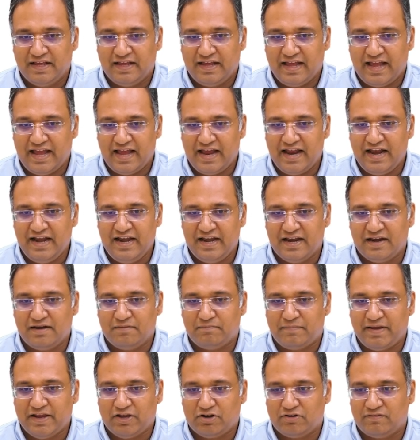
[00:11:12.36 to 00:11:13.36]
hand
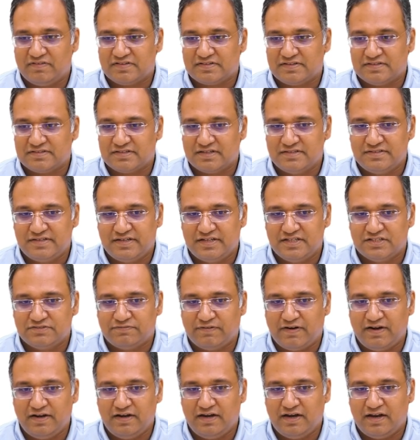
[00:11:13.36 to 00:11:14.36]
and microvascular surgery is
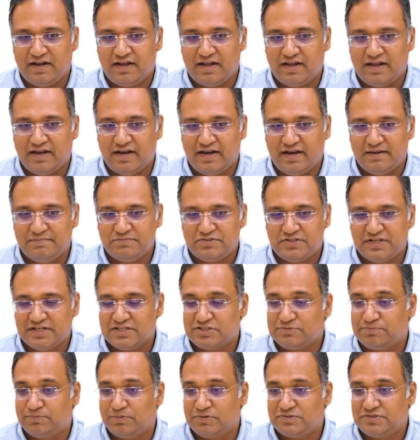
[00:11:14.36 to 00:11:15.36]
one, and
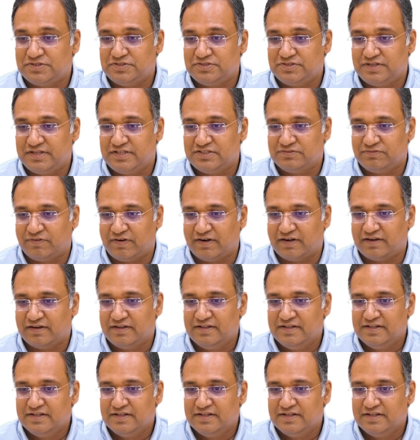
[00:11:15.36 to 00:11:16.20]
MCH sports injury is one.